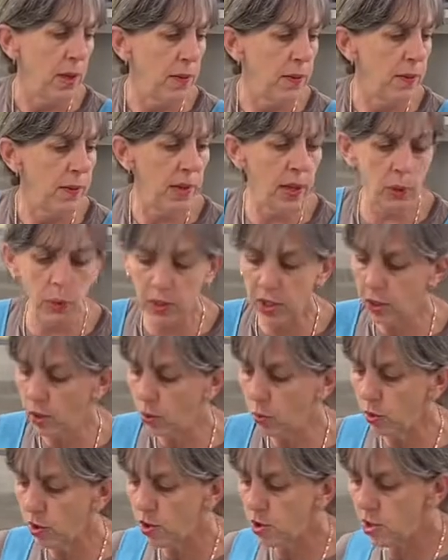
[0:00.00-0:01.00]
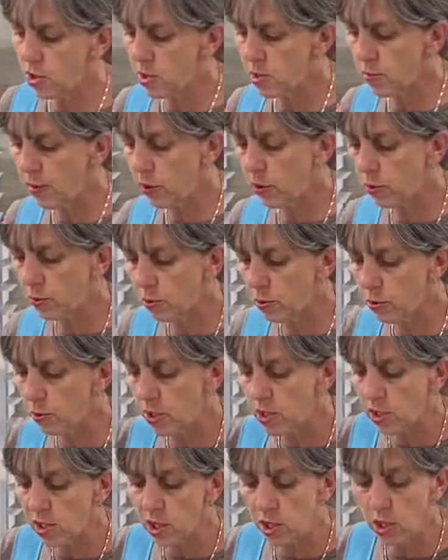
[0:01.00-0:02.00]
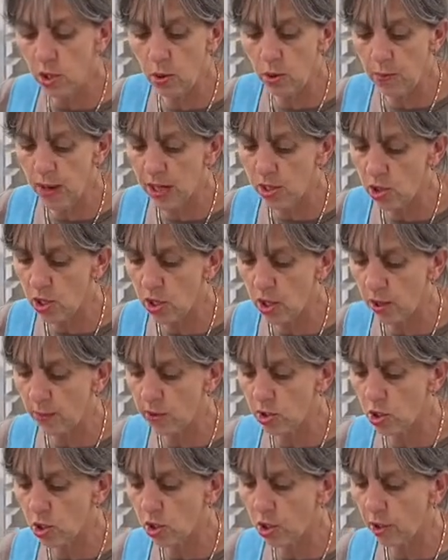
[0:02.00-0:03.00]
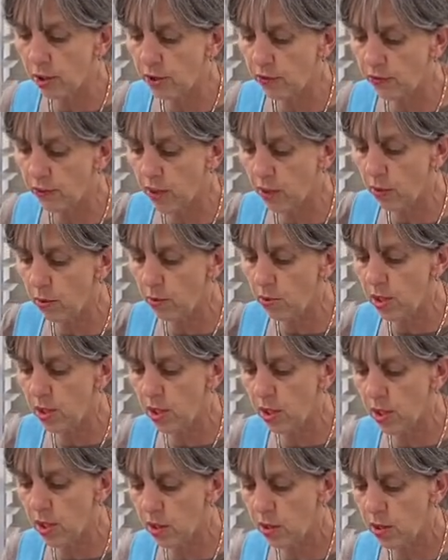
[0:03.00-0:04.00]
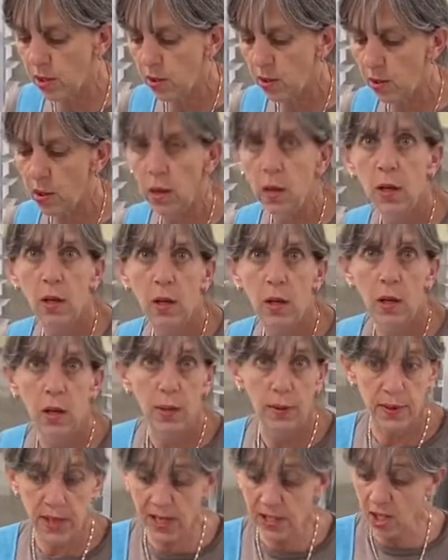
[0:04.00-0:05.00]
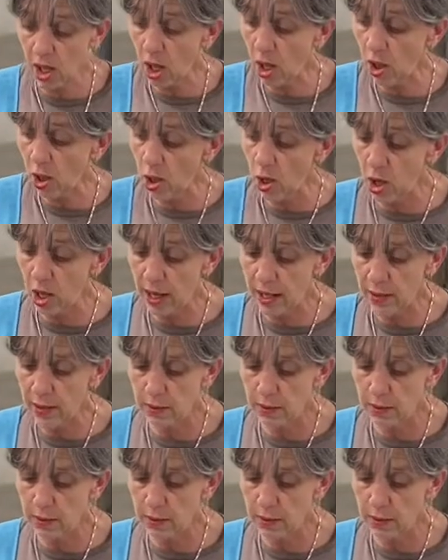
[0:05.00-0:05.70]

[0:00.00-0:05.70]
There we go, we're just about through this. Can you imagine how much cauliflower was here? That's a lot.